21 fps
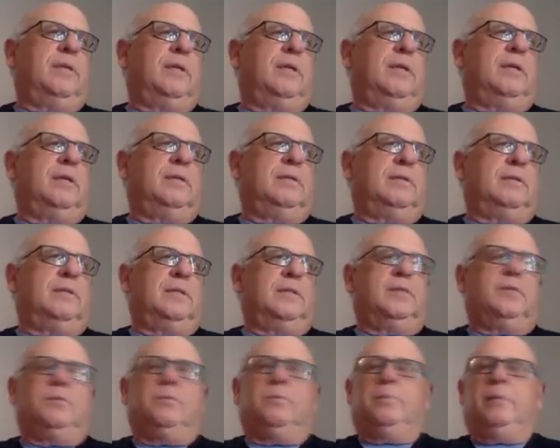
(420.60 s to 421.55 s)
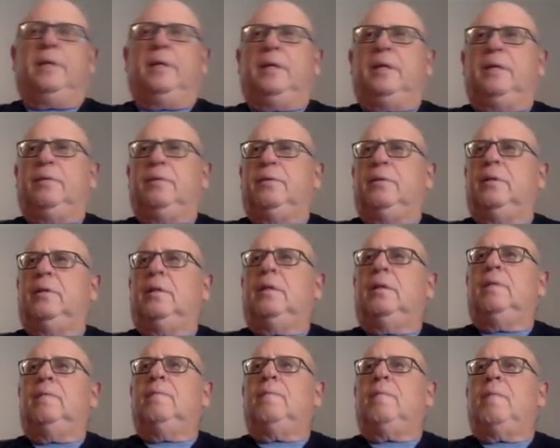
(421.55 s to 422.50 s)
else just obeys
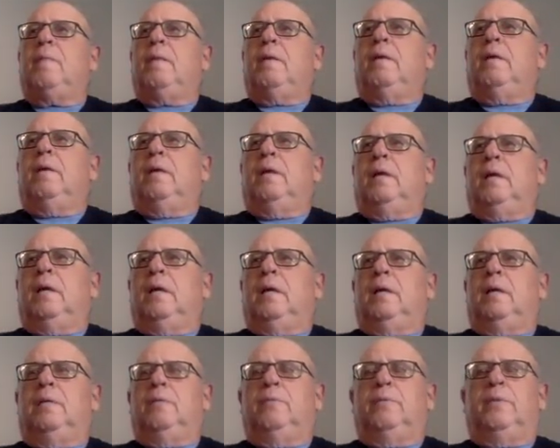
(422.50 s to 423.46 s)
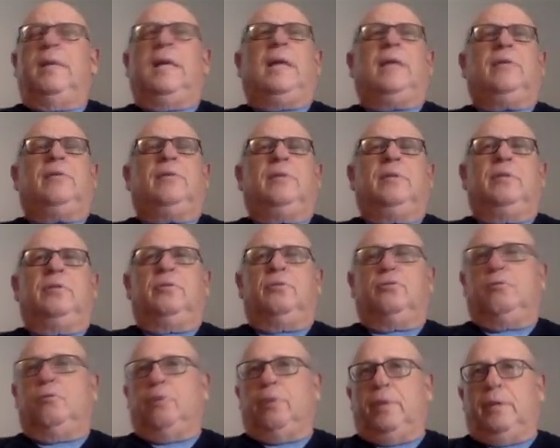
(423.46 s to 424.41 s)
would actually
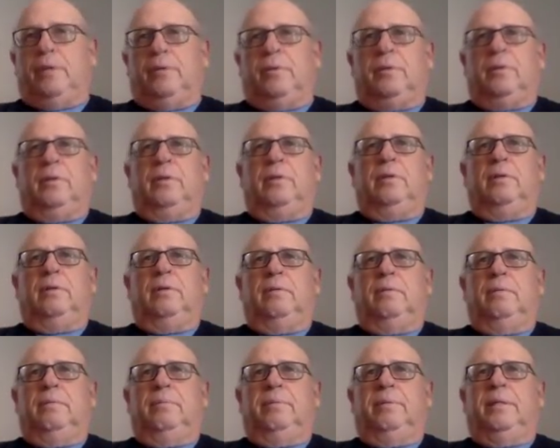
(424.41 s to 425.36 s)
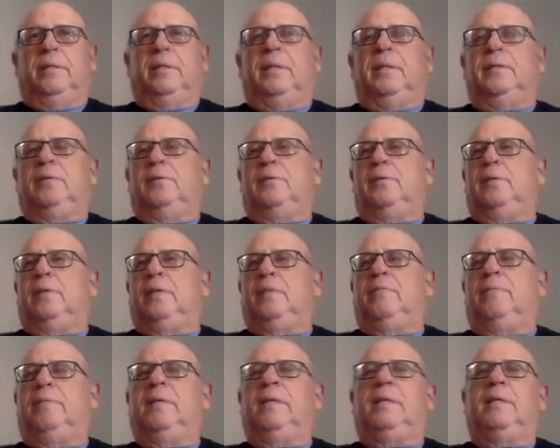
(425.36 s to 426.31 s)
destroy ISKCON, because instead
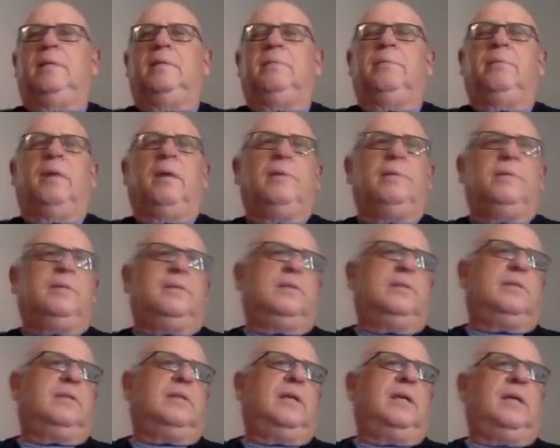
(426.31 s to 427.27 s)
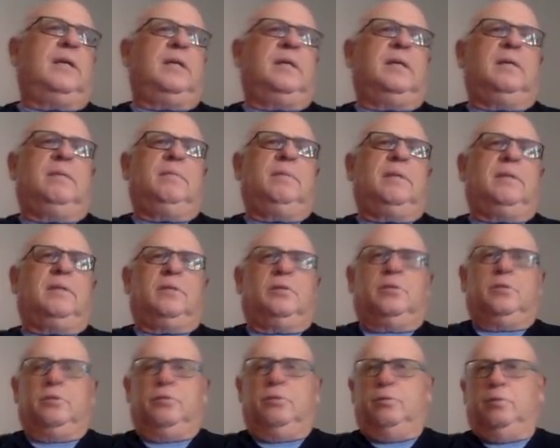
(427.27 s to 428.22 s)
of making a Brahmin society, it makes a
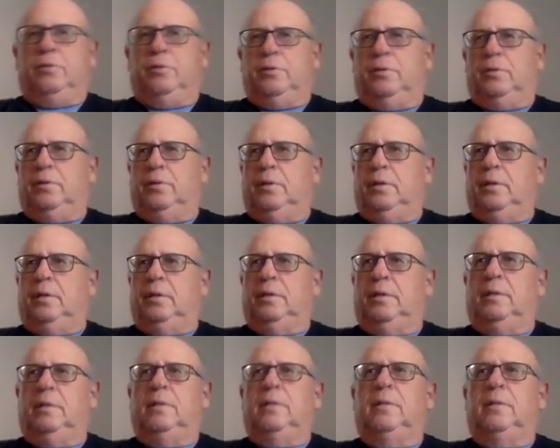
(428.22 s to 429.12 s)
Shudra society.